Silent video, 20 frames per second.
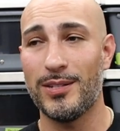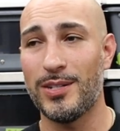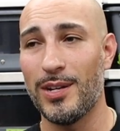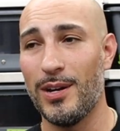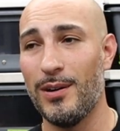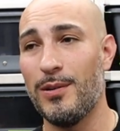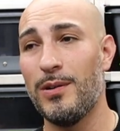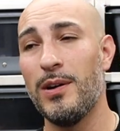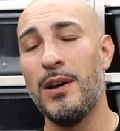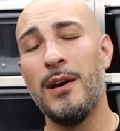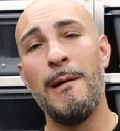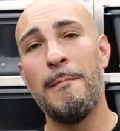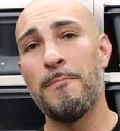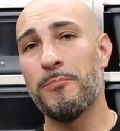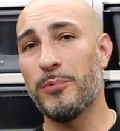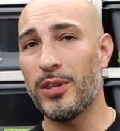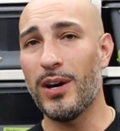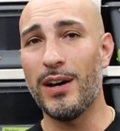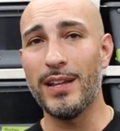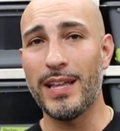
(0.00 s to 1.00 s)
So
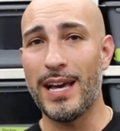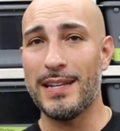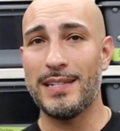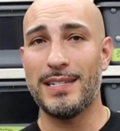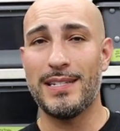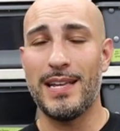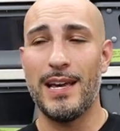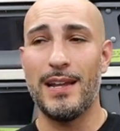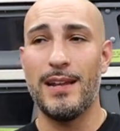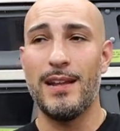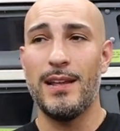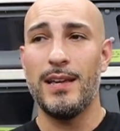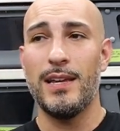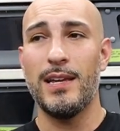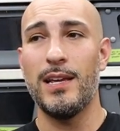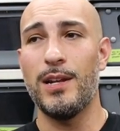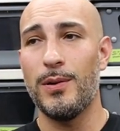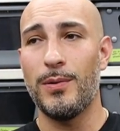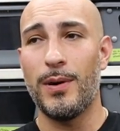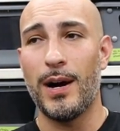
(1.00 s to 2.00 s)
with all that said,
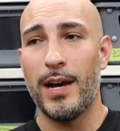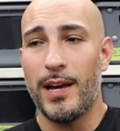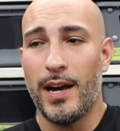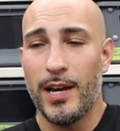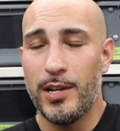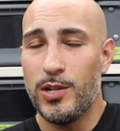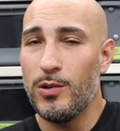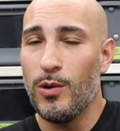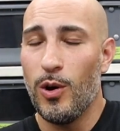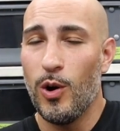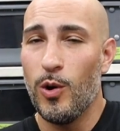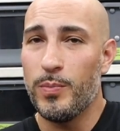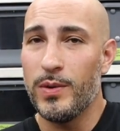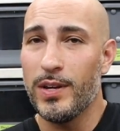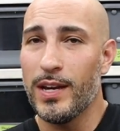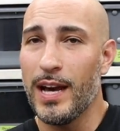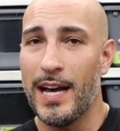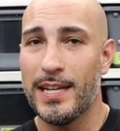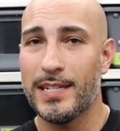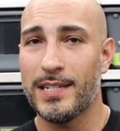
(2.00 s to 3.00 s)
you know, I, I do hope
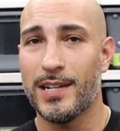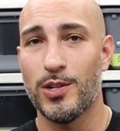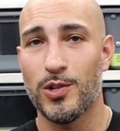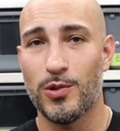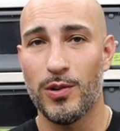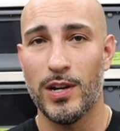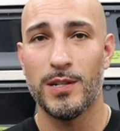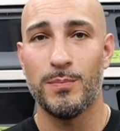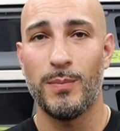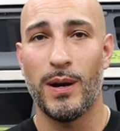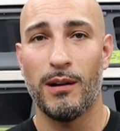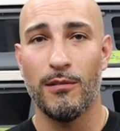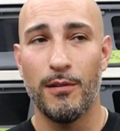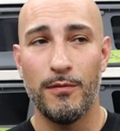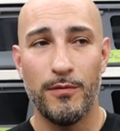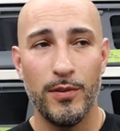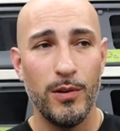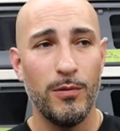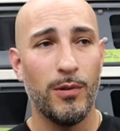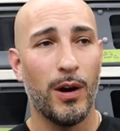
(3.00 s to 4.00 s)
you guys can trust my
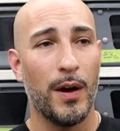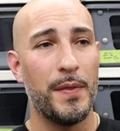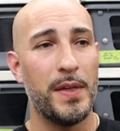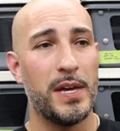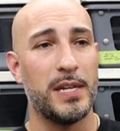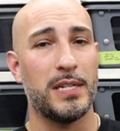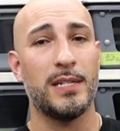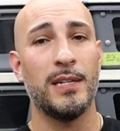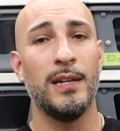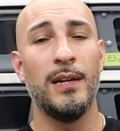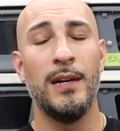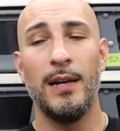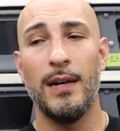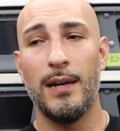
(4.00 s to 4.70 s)
review on this.